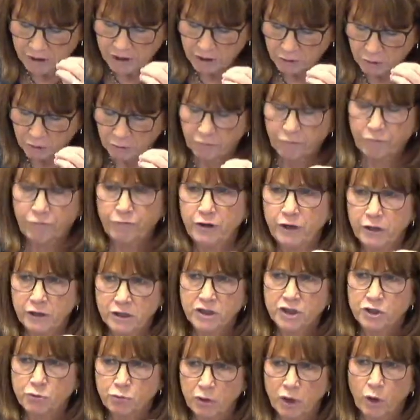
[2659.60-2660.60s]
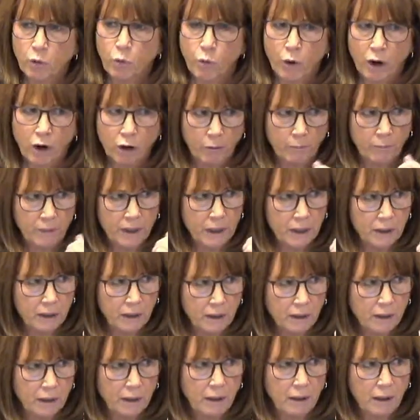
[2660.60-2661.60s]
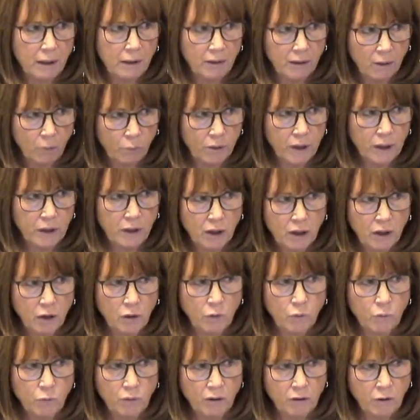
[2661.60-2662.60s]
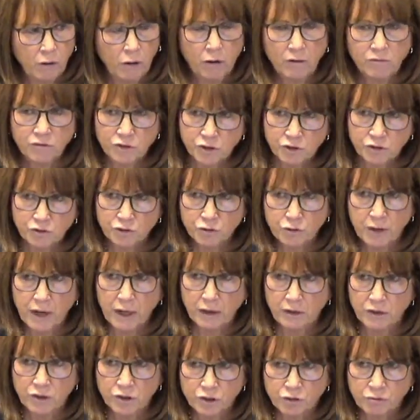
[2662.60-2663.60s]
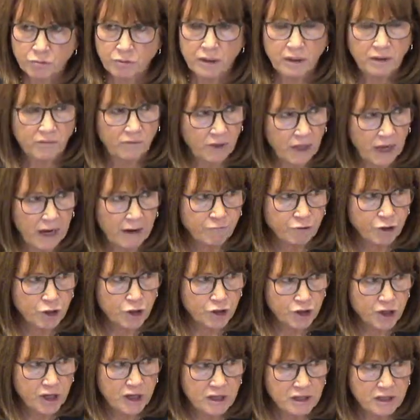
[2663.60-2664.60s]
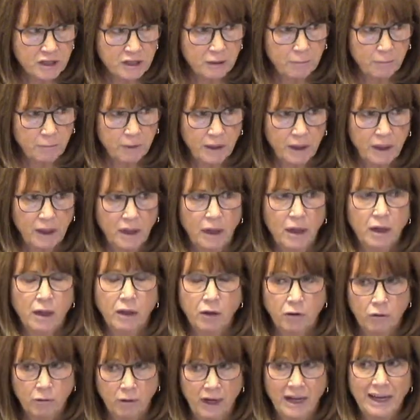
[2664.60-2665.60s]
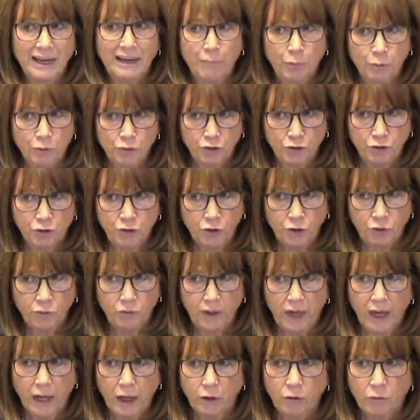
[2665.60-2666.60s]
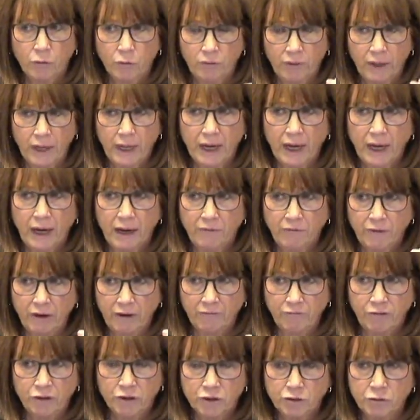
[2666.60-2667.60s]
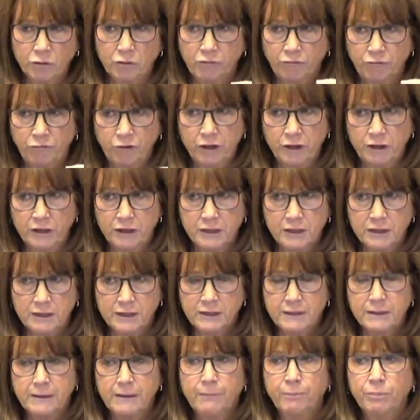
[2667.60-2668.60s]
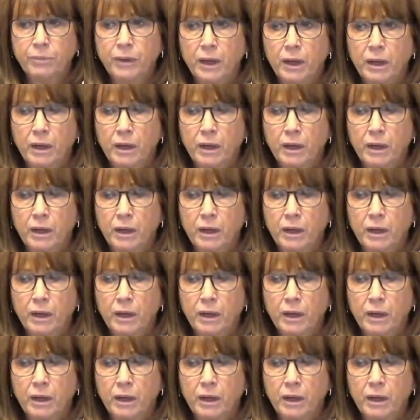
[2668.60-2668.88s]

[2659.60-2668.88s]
a physical fitness requirement that we know when our officers are out on the street, if they have to chase somebody, they're able to do that, or they have a physical fitness